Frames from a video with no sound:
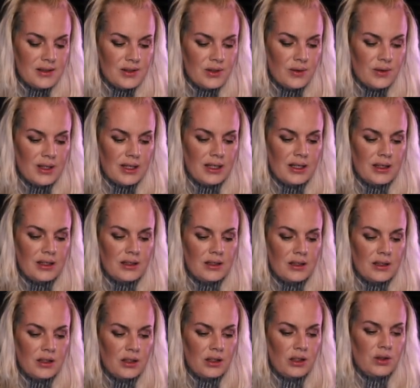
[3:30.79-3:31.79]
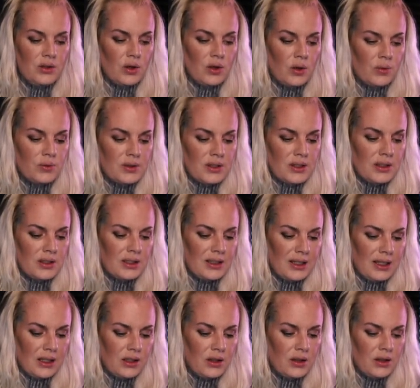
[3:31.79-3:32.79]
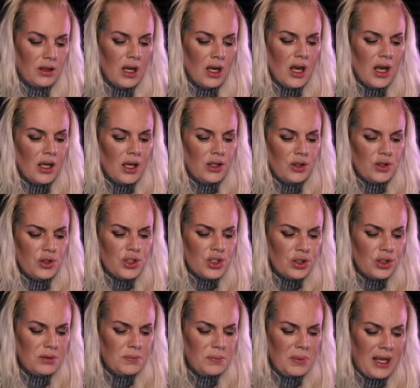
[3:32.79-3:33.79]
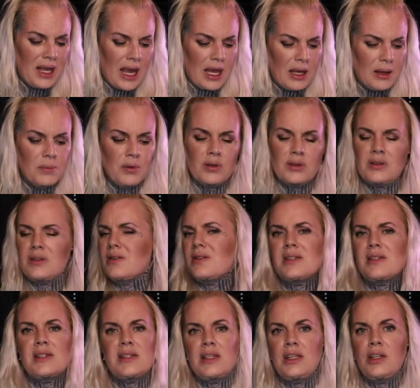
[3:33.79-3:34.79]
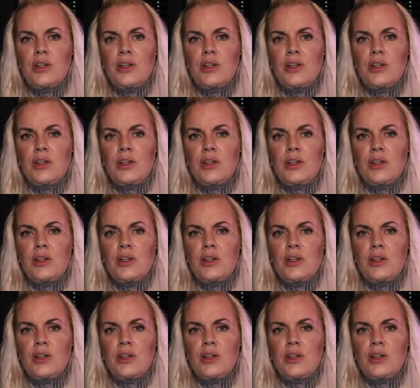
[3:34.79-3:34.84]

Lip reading: so that you should be able to see,